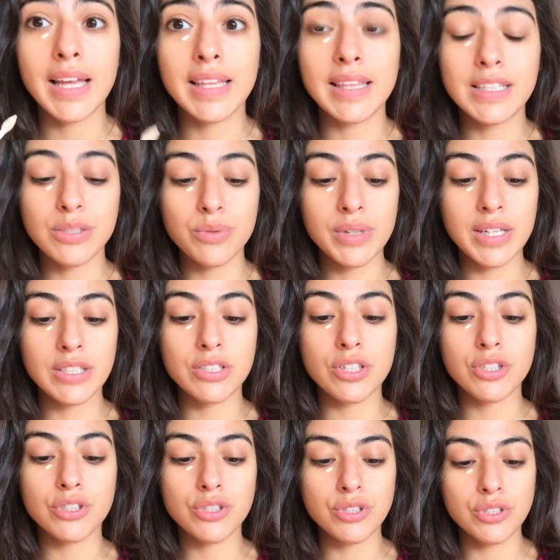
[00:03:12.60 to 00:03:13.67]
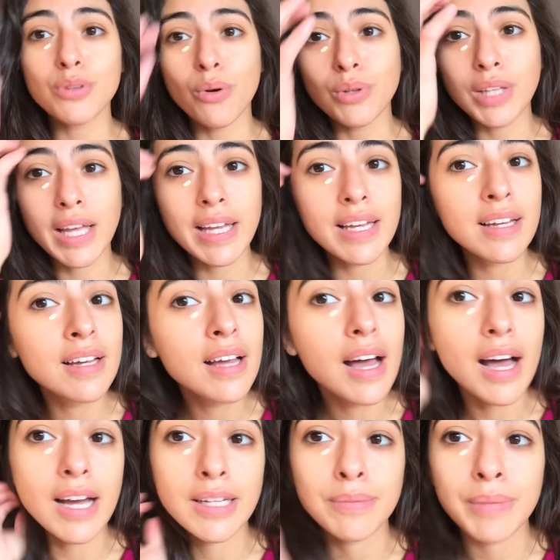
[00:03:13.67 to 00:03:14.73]
This one is so light
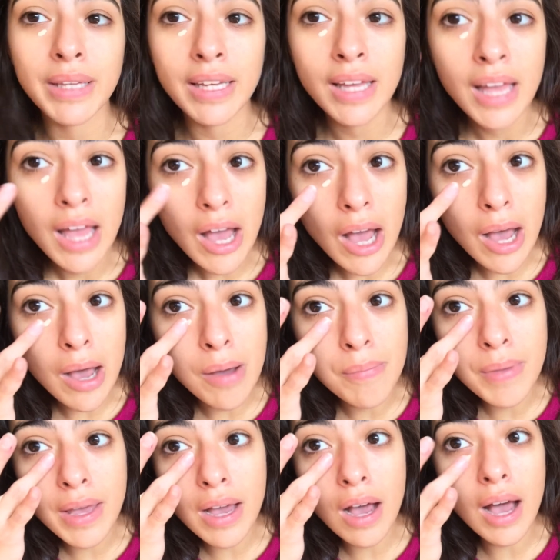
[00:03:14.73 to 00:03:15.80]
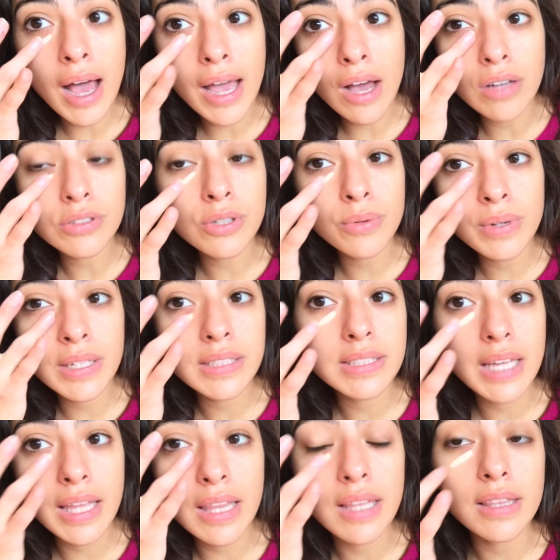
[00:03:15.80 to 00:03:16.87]
on me. I also want to
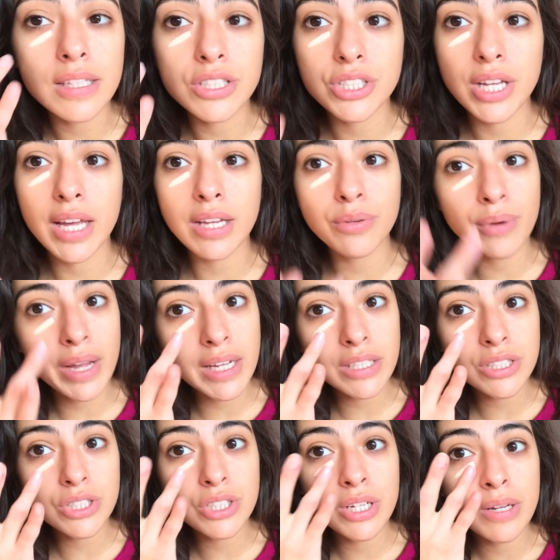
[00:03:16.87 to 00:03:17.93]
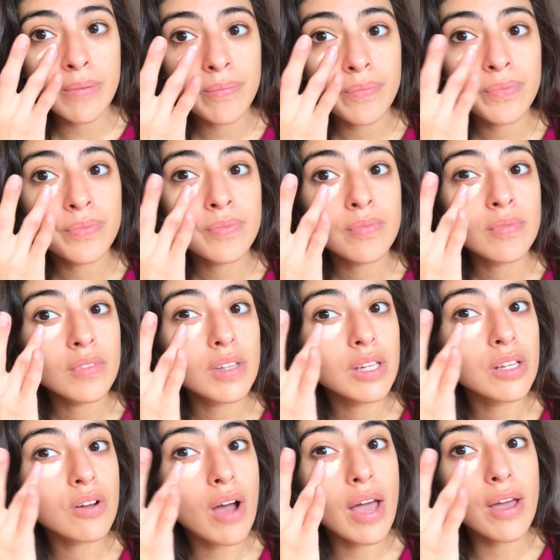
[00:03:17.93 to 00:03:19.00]
say that the shade range,
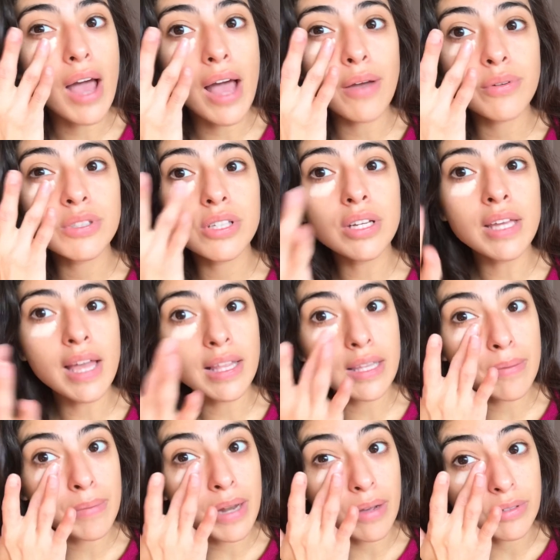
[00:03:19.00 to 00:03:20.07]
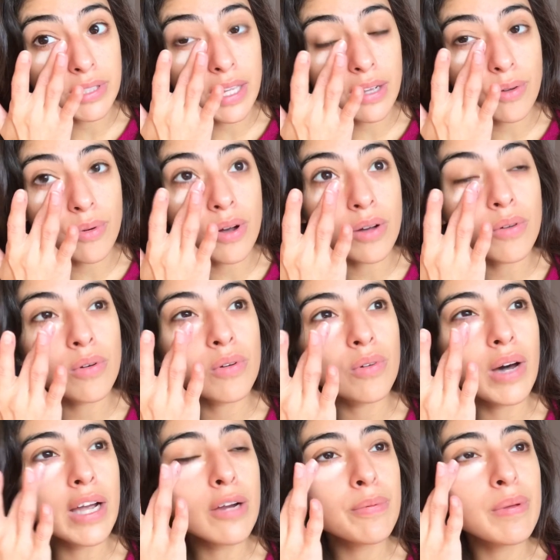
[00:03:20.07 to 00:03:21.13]
you know, I was looking at them and I was like, well,
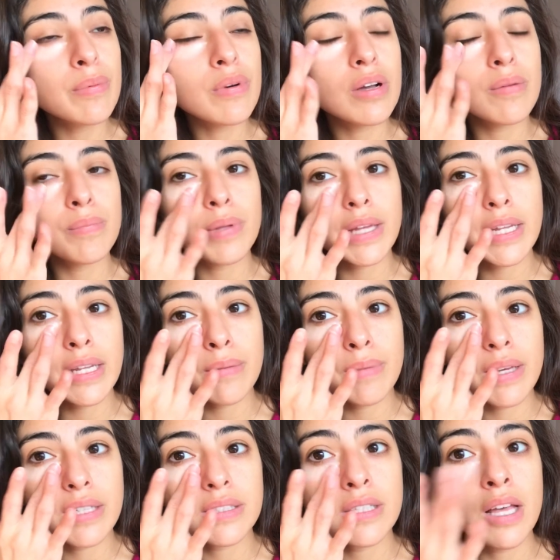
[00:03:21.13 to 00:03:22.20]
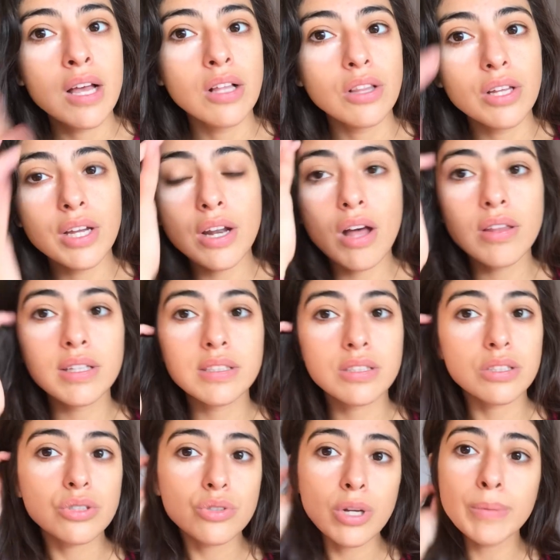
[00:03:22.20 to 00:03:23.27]
why are people complaining? Because look at all these
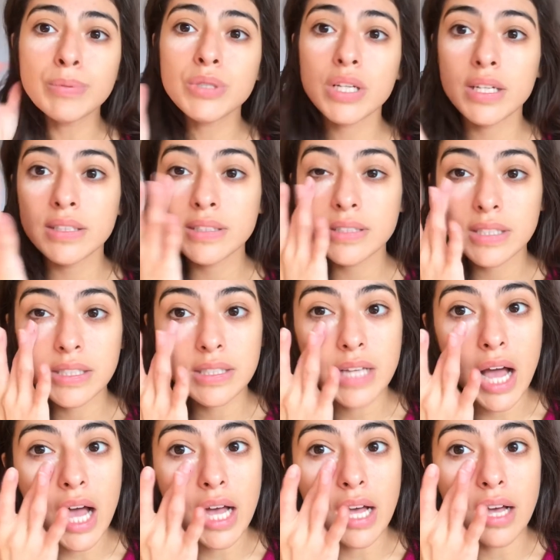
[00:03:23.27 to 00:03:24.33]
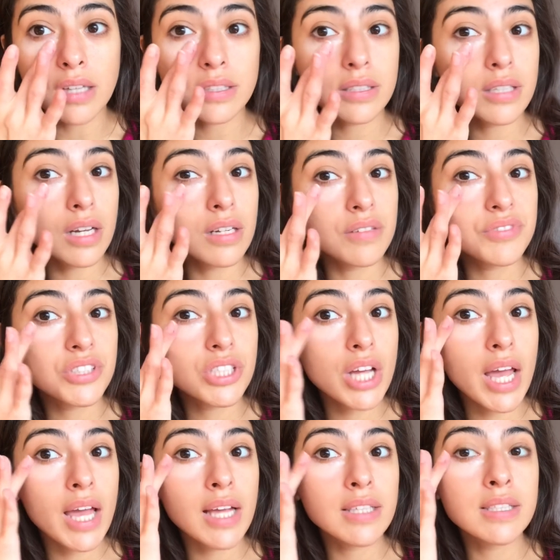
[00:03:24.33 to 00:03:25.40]
descriptions. He's got a ton of
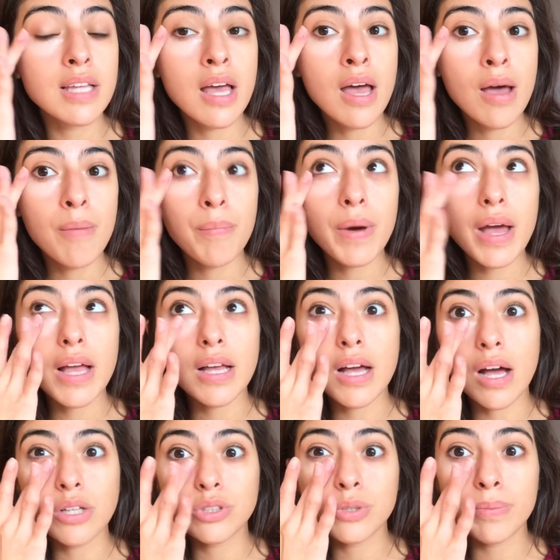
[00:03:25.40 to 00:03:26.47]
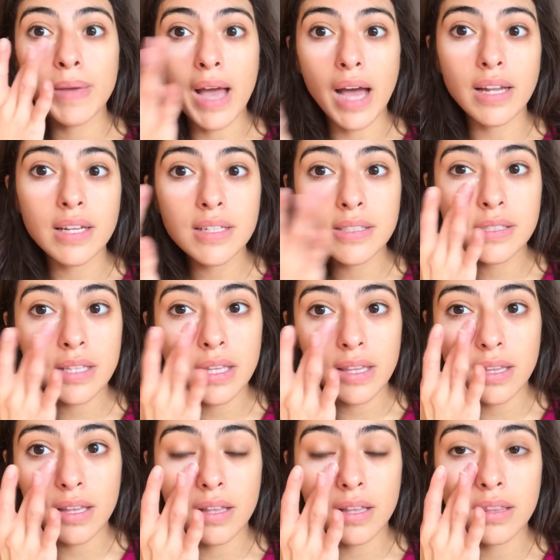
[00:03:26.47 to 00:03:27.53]
shades. But to be honest,
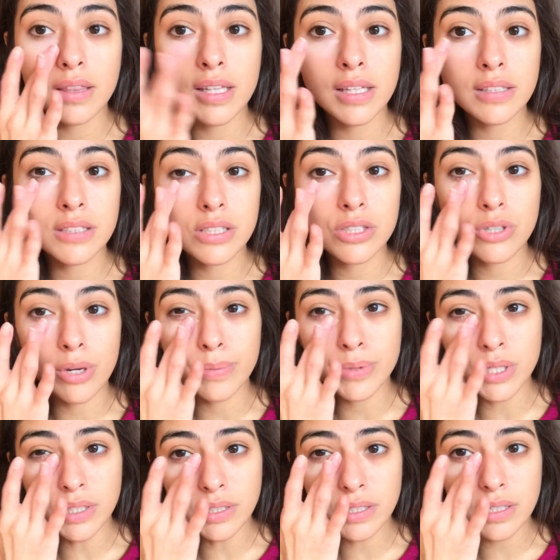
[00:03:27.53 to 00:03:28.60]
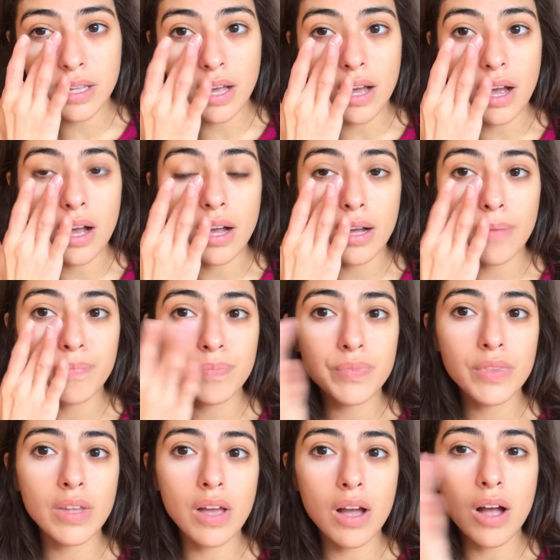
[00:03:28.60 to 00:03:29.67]
the descriptions
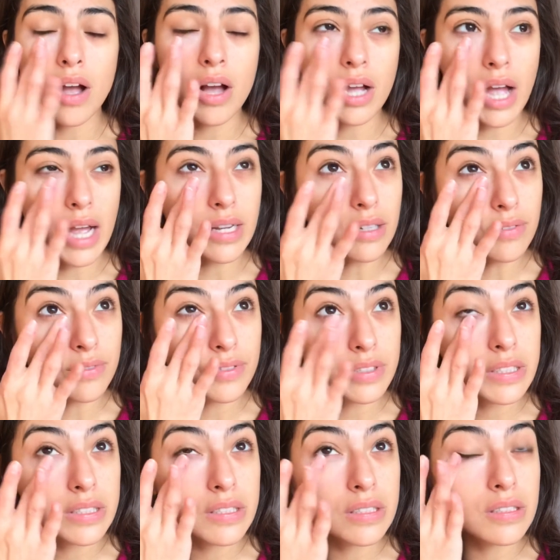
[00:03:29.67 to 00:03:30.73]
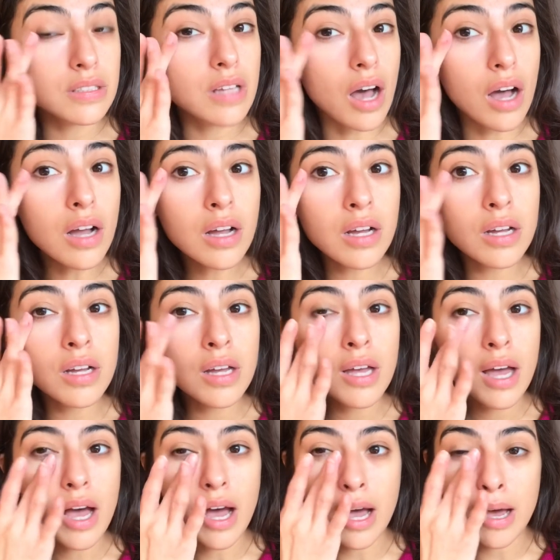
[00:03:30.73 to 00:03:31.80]
kind of suck.
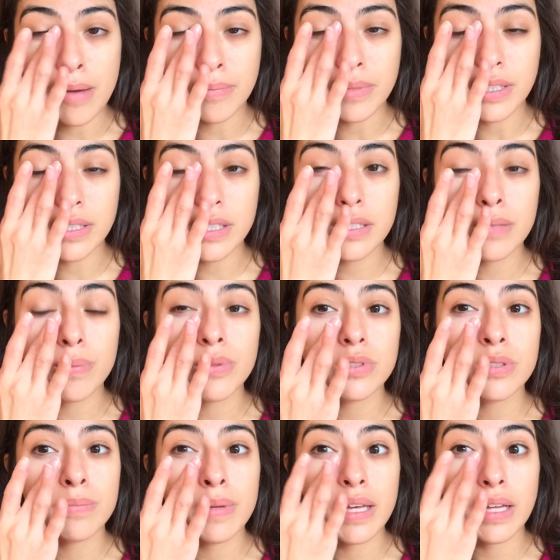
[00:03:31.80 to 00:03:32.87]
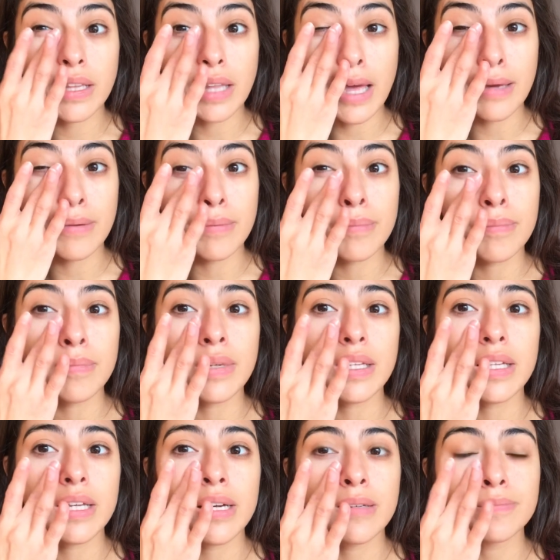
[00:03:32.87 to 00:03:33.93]
This is supposed to be a light
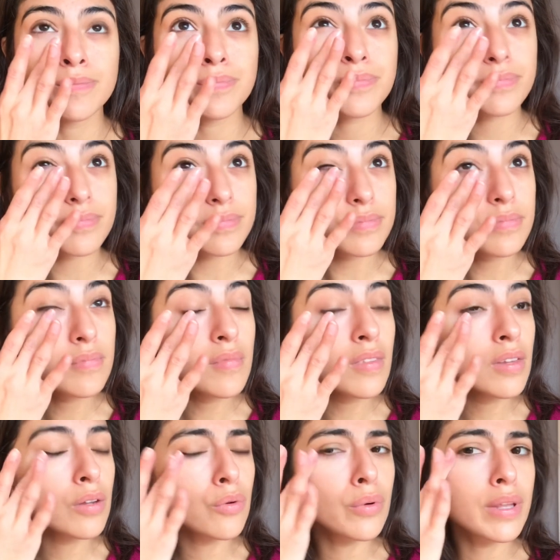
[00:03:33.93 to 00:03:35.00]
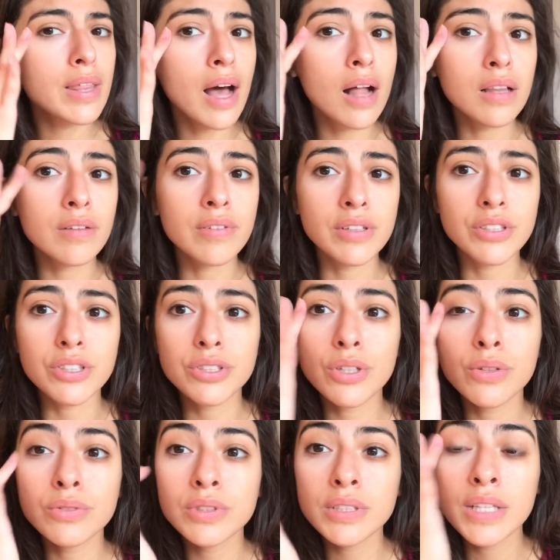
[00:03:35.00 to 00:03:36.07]
medium with olive
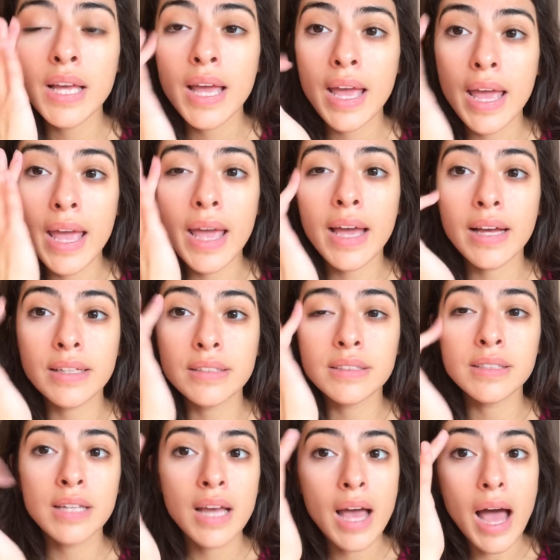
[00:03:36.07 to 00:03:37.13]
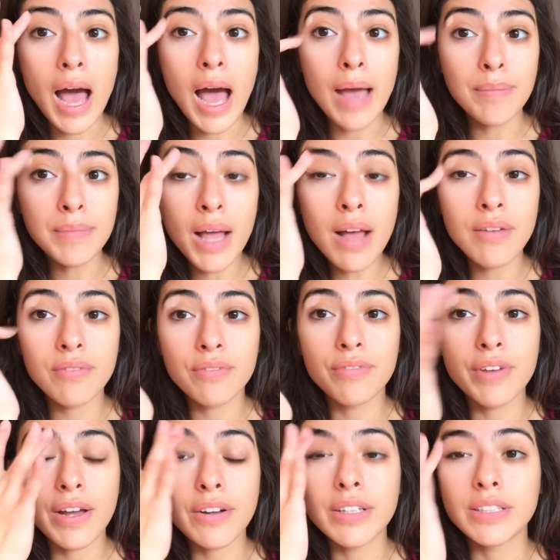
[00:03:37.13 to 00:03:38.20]
undertones, and I'm not
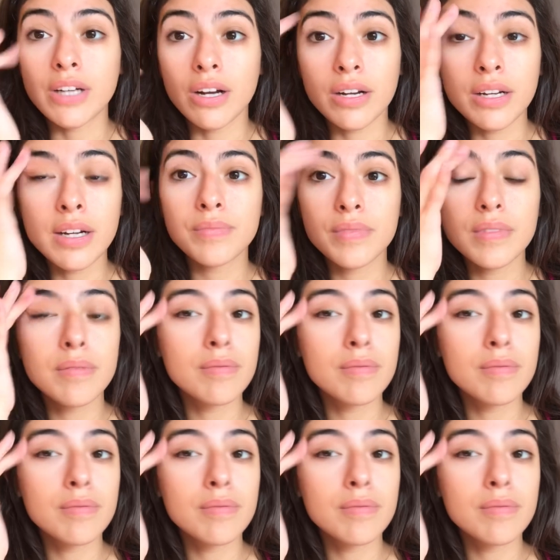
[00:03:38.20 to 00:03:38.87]
very dark.